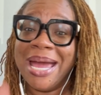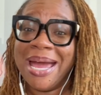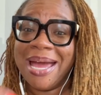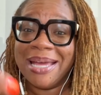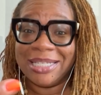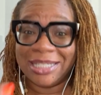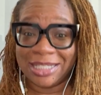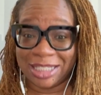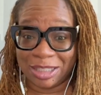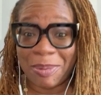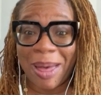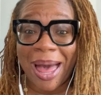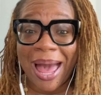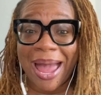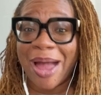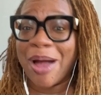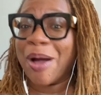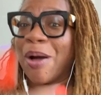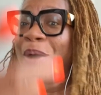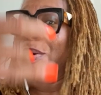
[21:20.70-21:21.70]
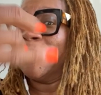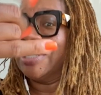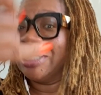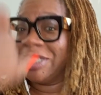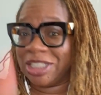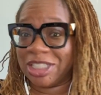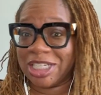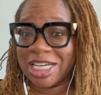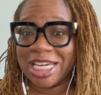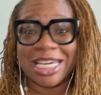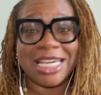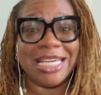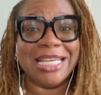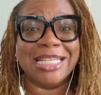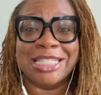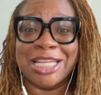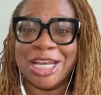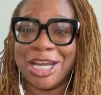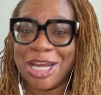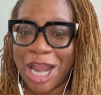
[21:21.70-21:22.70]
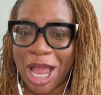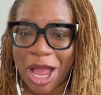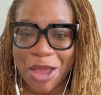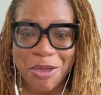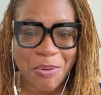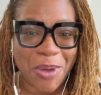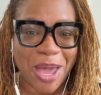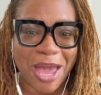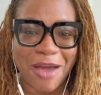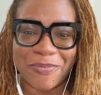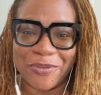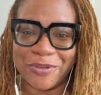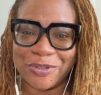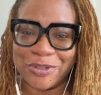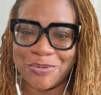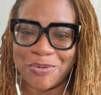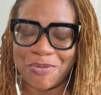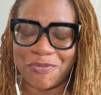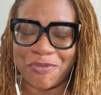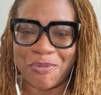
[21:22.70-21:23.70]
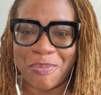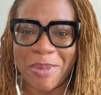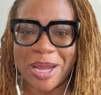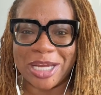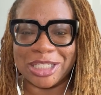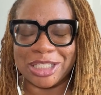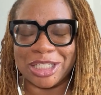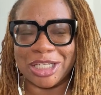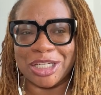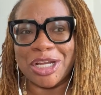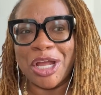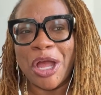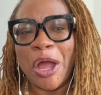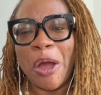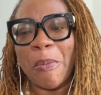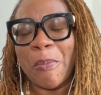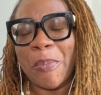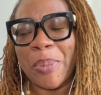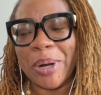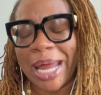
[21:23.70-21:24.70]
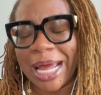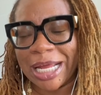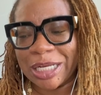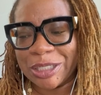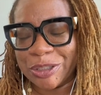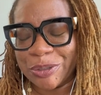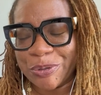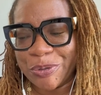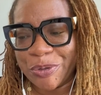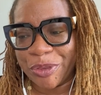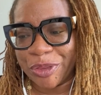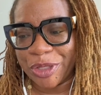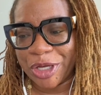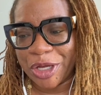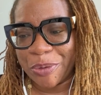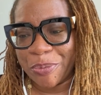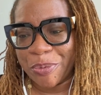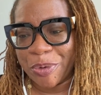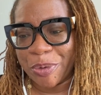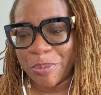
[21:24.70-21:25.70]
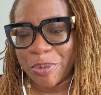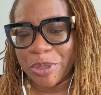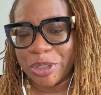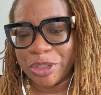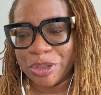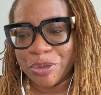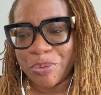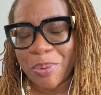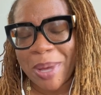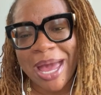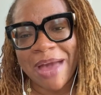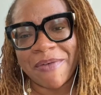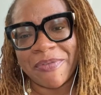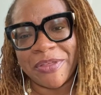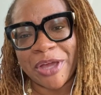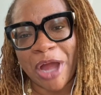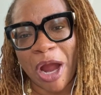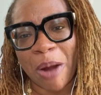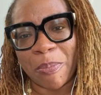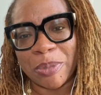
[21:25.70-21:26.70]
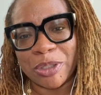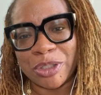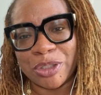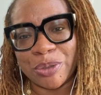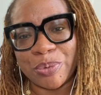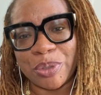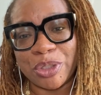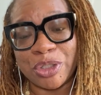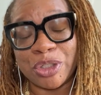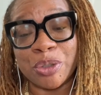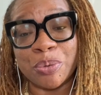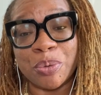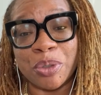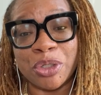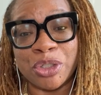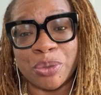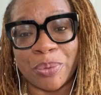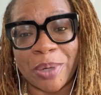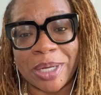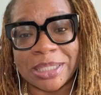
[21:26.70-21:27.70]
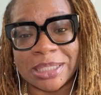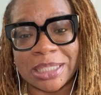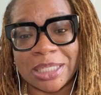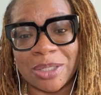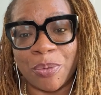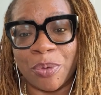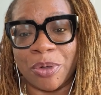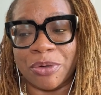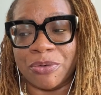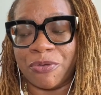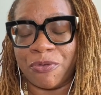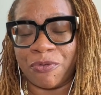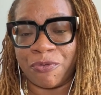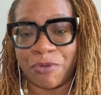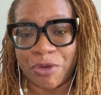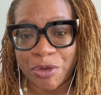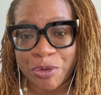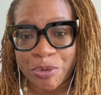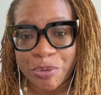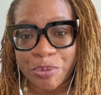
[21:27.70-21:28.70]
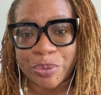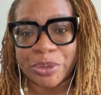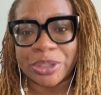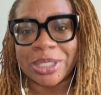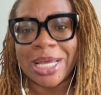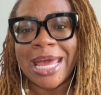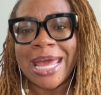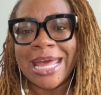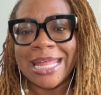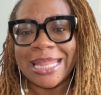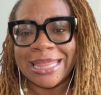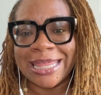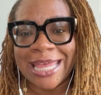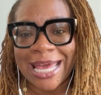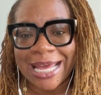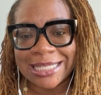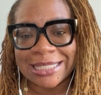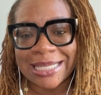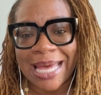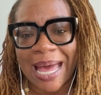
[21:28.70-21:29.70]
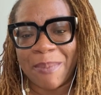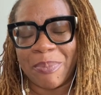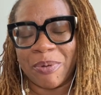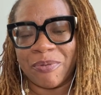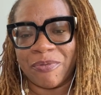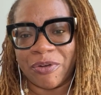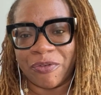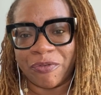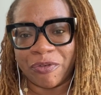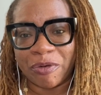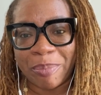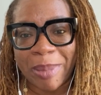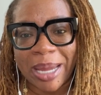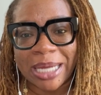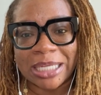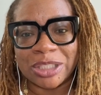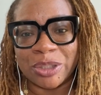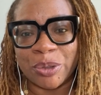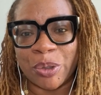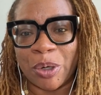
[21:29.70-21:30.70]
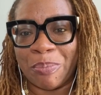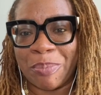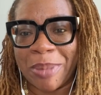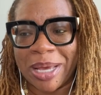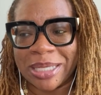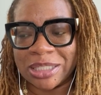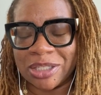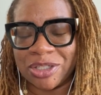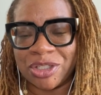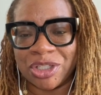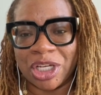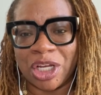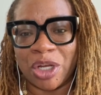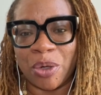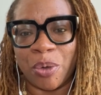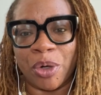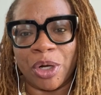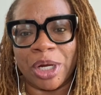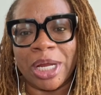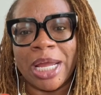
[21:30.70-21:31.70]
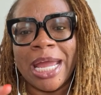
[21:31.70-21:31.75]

Smile, cheese, now you have this new information. But I do think when we do have the opportunity to address it or infuse that type of information or messaging or